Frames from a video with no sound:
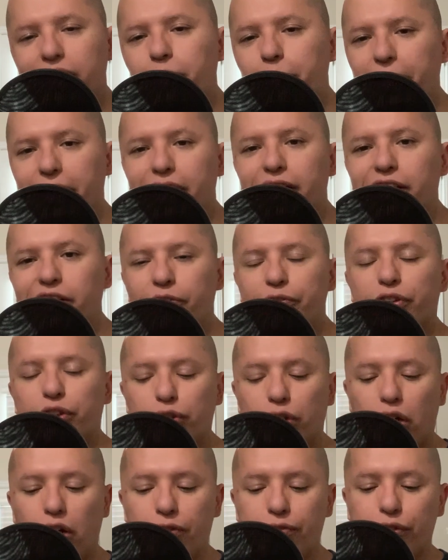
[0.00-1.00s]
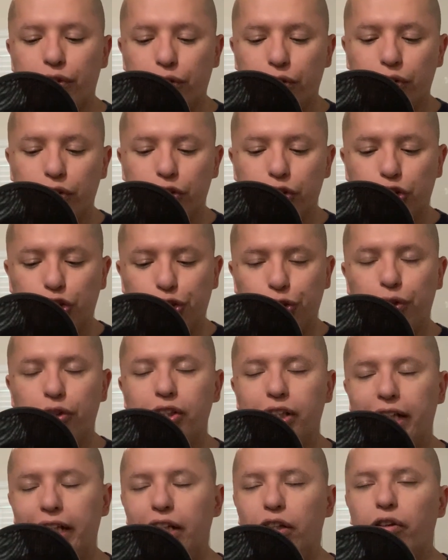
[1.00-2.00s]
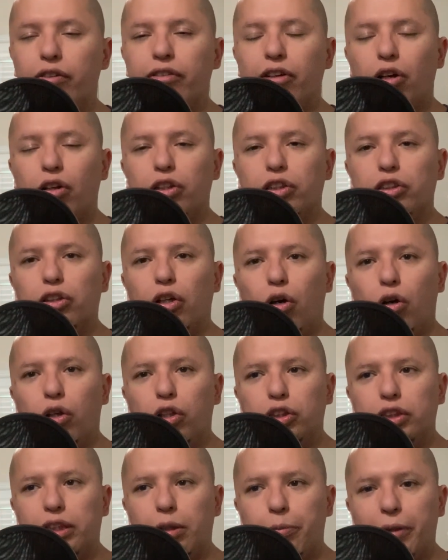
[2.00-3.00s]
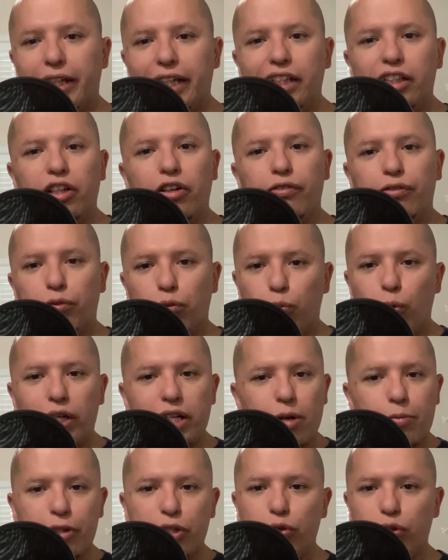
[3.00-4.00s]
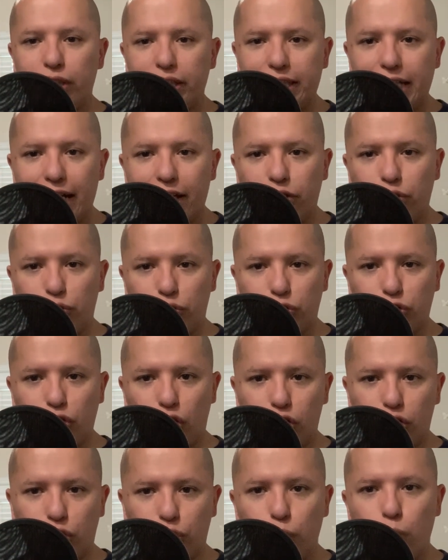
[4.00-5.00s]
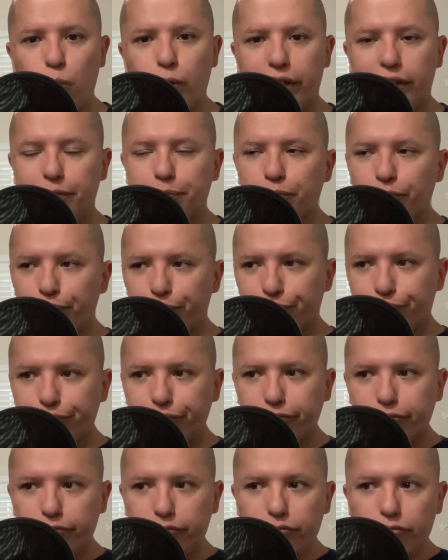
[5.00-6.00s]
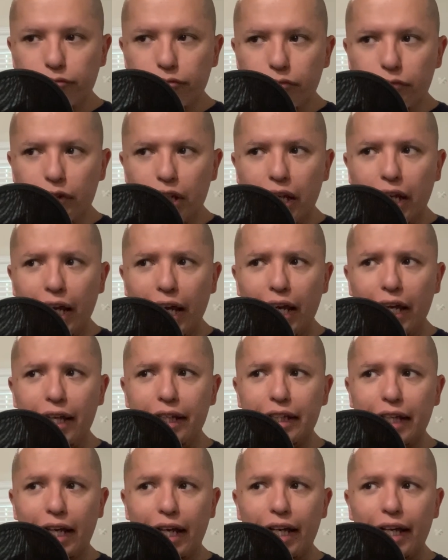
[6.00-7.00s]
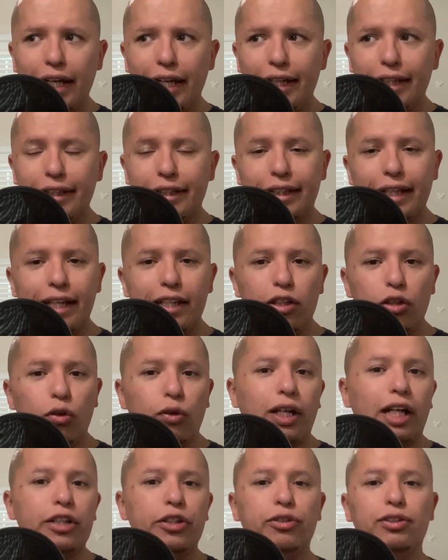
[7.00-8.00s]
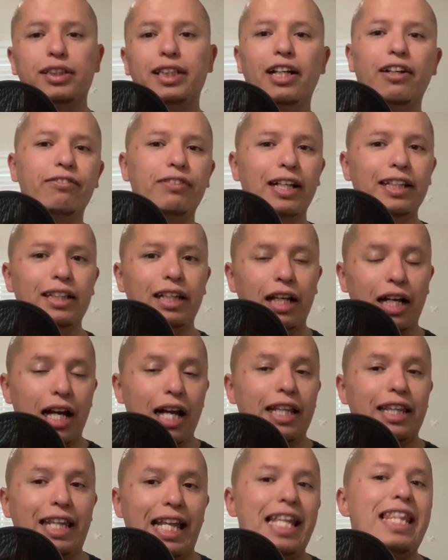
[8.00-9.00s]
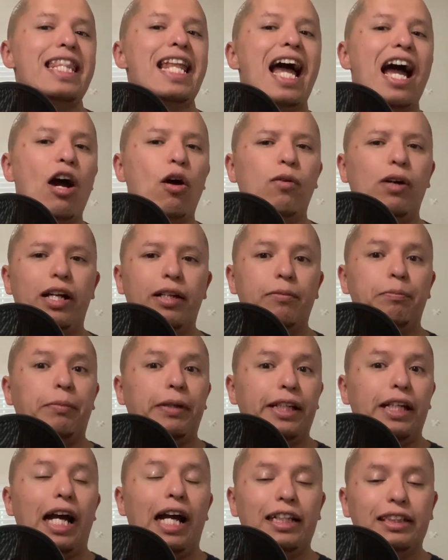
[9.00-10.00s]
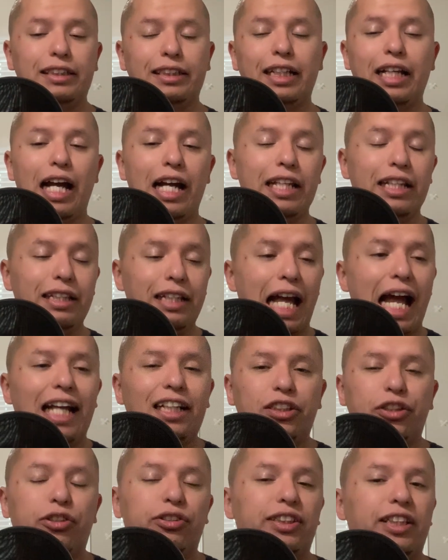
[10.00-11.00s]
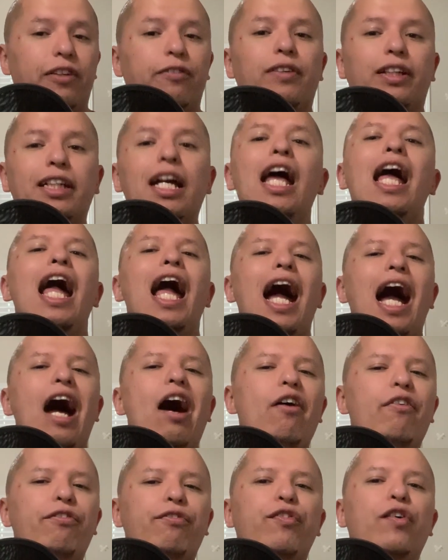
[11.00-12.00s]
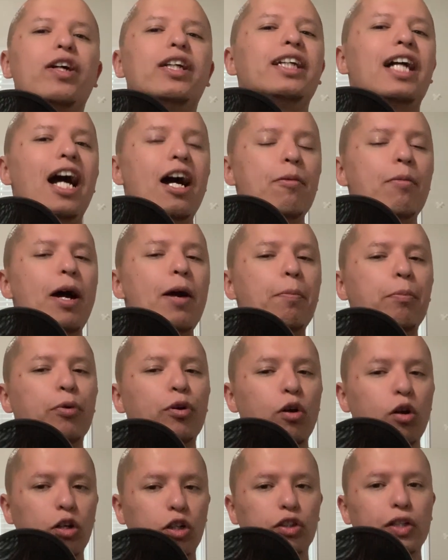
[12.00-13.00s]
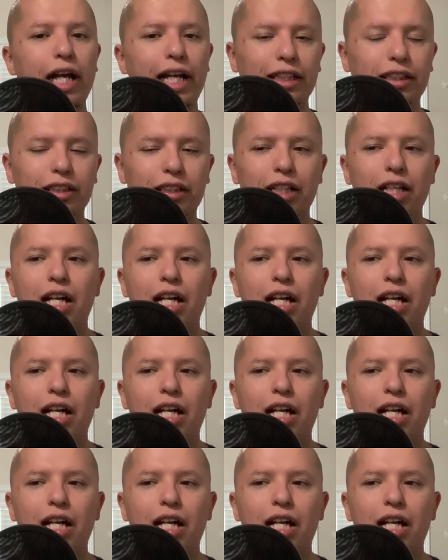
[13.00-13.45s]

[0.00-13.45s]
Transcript: beginning of your of your journey or or, or the beginning of whatever you decide to start doing and and then look at yourself at, at the now and be and say, and ask yourself like how far have i progressed